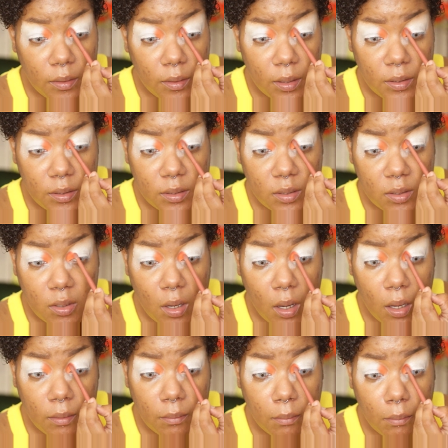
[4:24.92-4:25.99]
It's
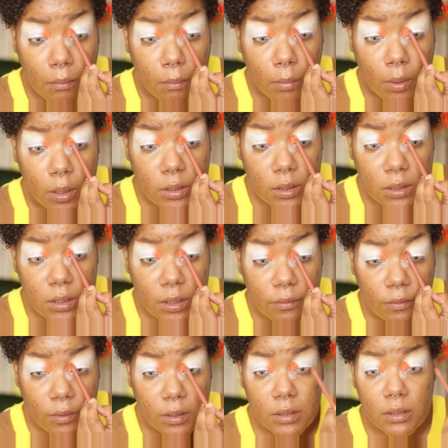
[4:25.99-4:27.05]
not much
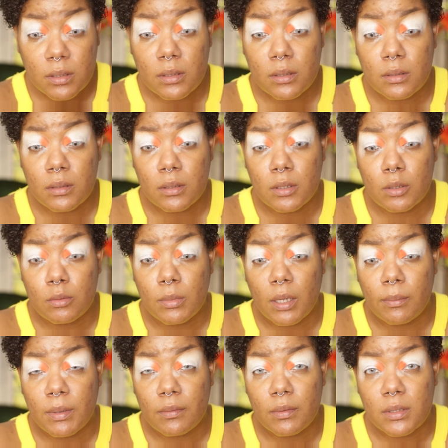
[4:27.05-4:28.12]
different. You
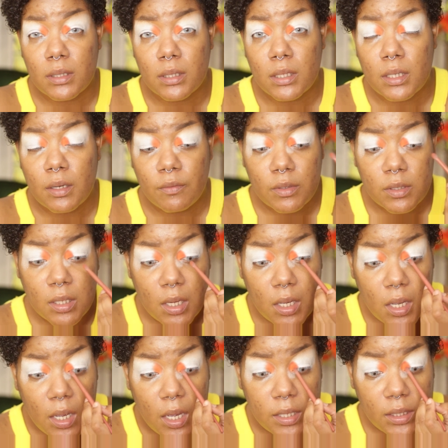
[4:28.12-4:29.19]
might be able to see the difference.
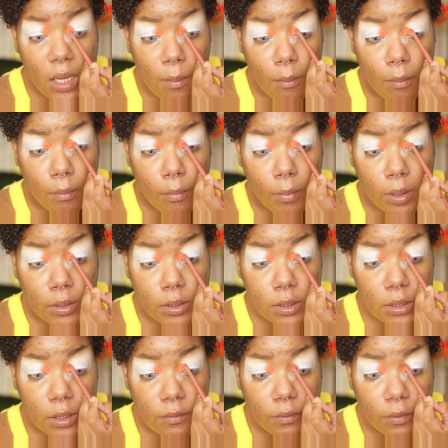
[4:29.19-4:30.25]
It's not
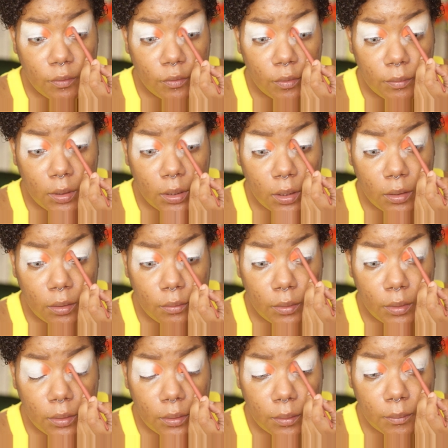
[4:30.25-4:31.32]
much different from the other
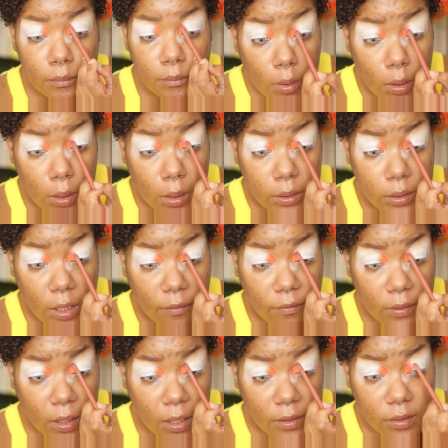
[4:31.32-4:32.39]
one. It
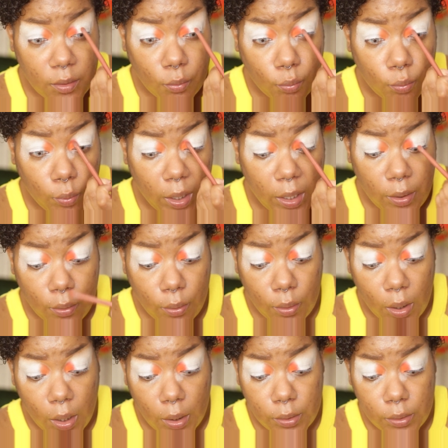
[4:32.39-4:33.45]
definitely has a
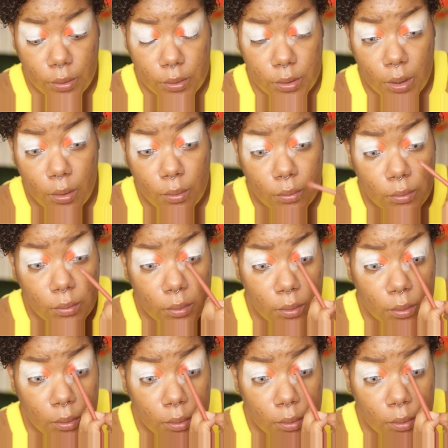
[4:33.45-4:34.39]
redder undertone,